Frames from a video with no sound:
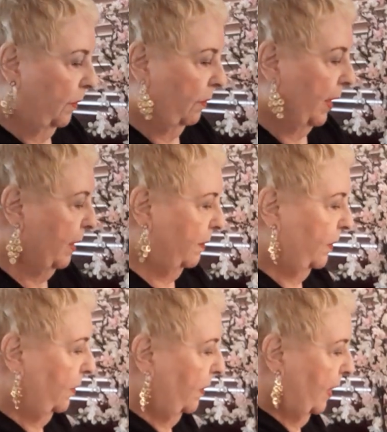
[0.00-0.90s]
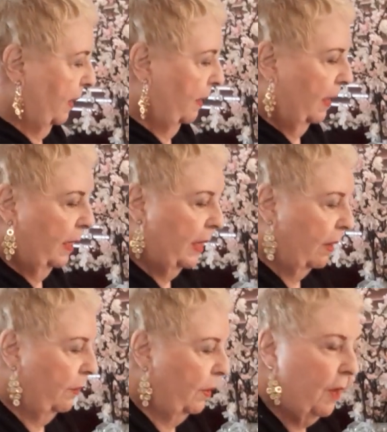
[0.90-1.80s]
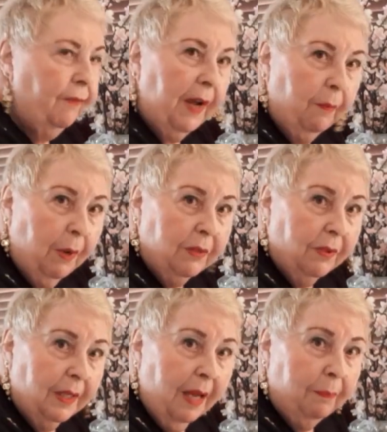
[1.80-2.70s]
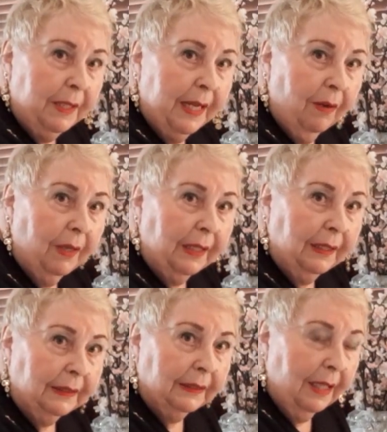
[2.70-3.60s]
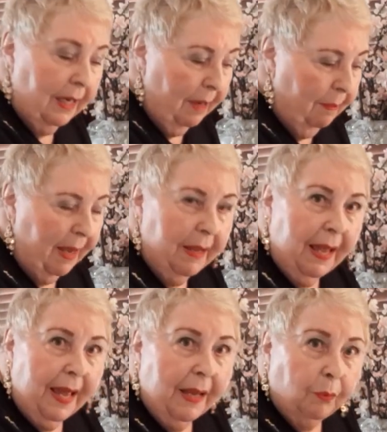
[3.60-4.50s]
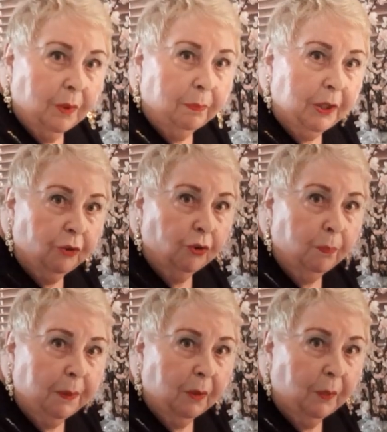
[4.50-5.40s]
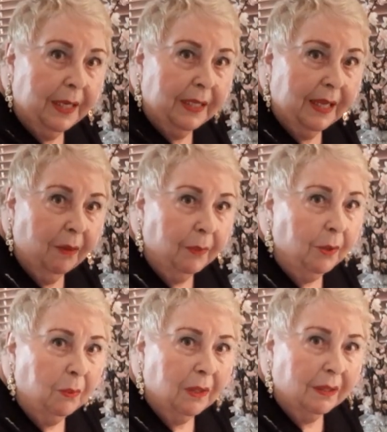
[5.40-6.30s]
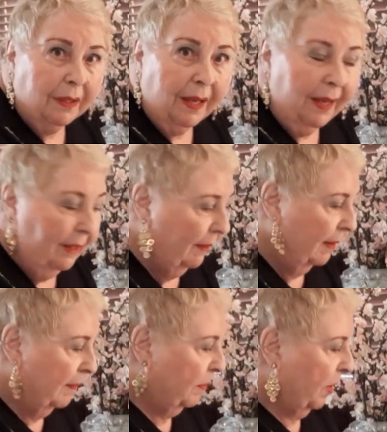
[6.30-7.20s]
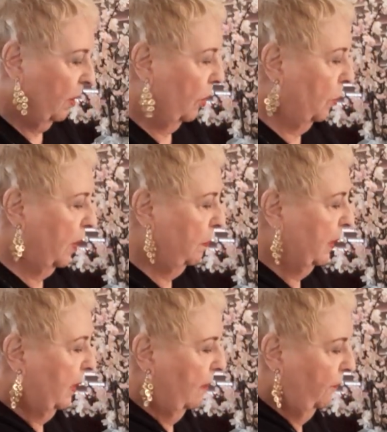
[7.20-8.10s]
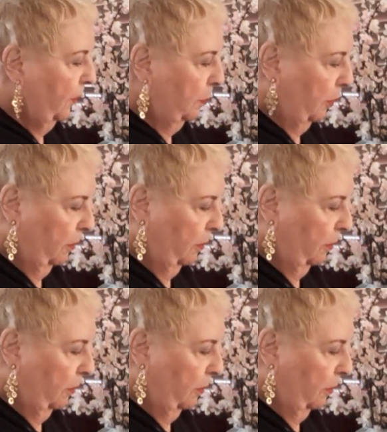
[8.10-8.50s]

Right? You see that? Now, if I wasn't, I'd be down like this. My hand would be drooping way down. We don't want that. You want to be comfortable.